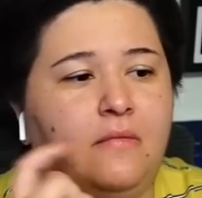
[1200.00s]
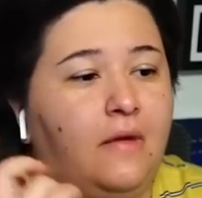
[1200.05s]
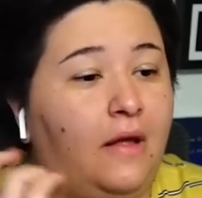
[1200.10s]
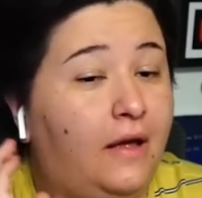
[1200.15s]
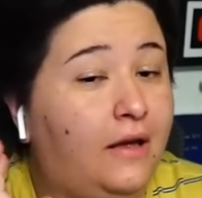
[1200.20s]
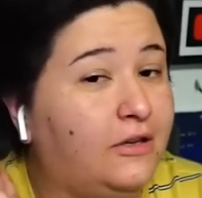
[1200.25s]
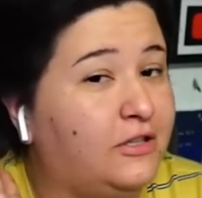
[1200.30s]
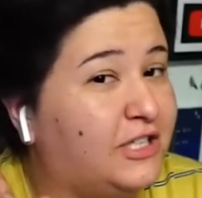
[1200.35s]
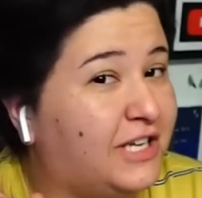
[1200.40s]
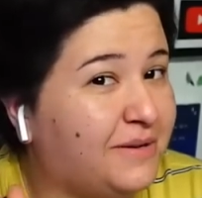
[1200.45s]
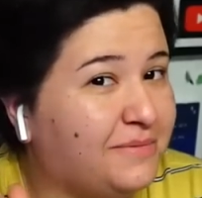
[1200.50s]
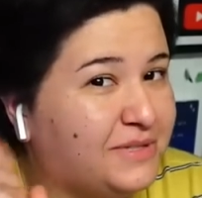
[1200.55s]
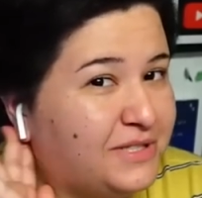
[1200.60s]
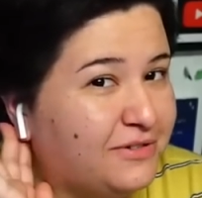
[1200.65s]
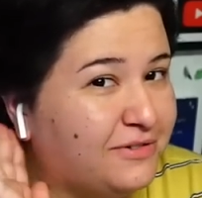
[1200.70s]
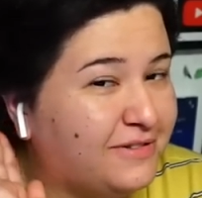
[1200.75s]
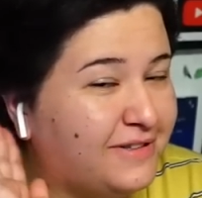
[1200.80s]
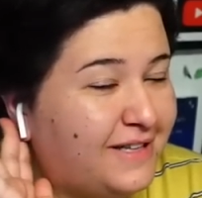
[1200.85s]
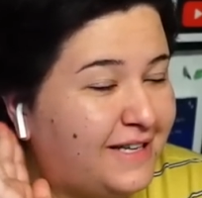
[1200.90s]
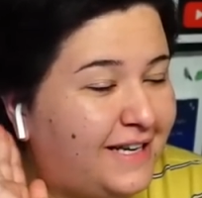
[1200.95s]
Yeah, she keeps
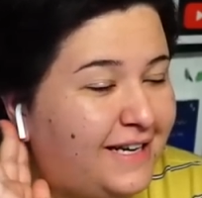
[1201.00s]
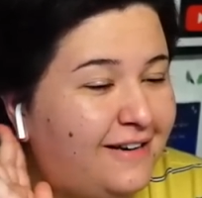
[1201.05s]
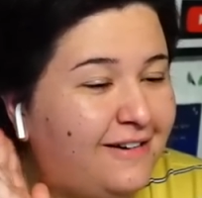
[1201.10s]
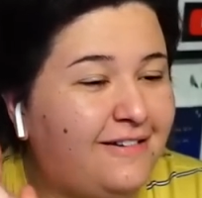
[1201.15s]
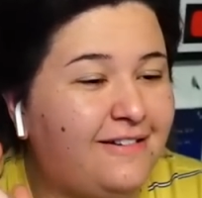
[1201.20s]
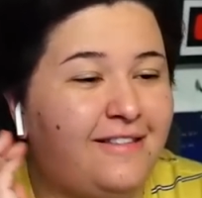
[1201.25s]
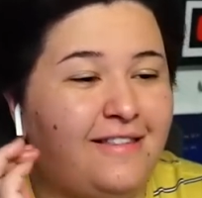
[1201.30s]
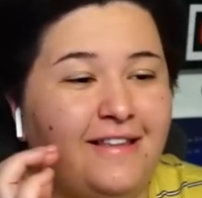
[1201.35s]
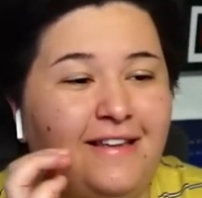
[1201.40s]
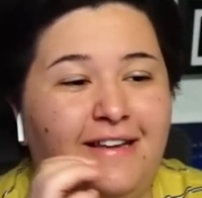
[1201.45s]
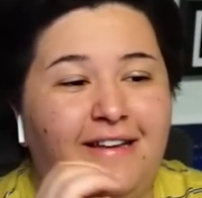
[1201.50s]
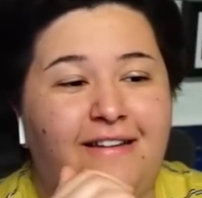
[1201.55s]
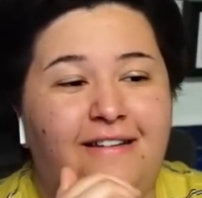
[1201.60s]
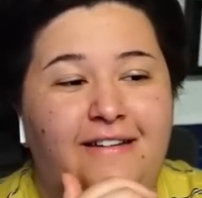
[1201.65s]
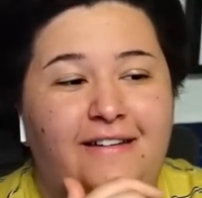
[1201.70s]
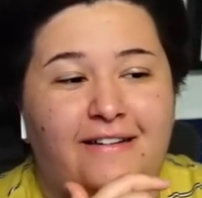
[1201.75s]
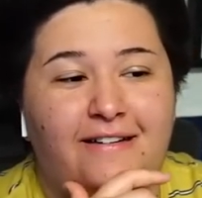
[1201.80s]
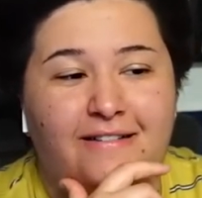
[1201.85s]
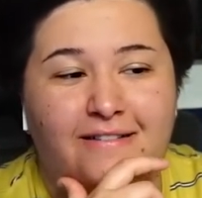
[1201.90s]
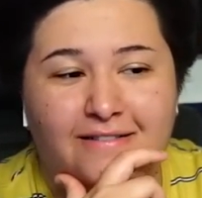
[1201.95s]
doing the ear thing,
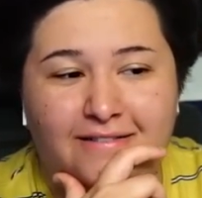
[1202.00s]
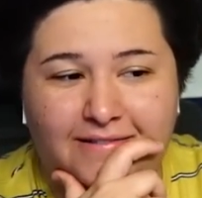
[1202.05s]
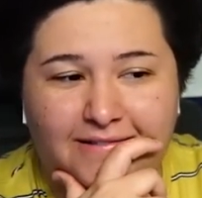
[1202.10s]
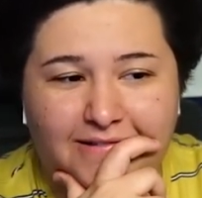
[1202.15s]
yeah.